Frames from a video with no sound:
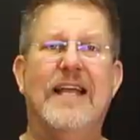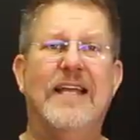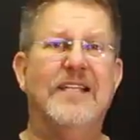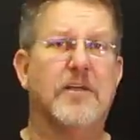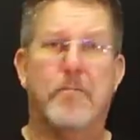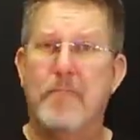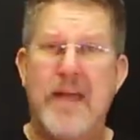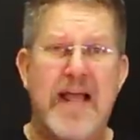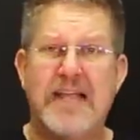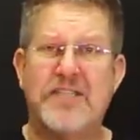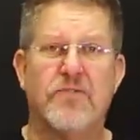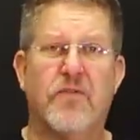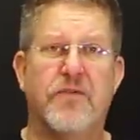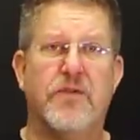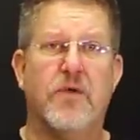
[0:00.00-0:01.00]
There's a
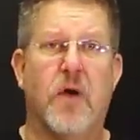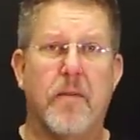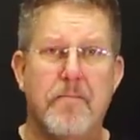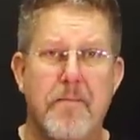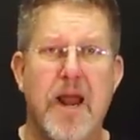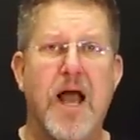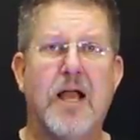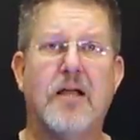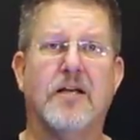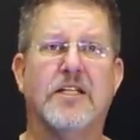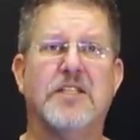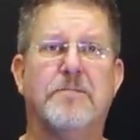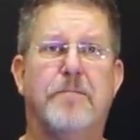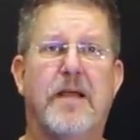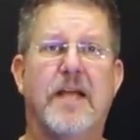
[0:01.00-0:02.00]
massive review. I'm not going to
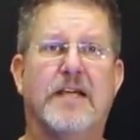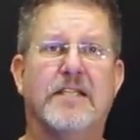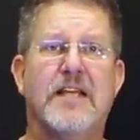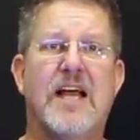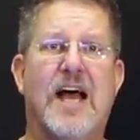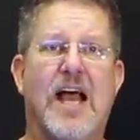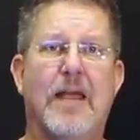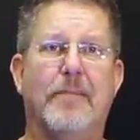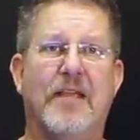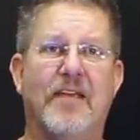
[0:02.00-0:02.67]
spend time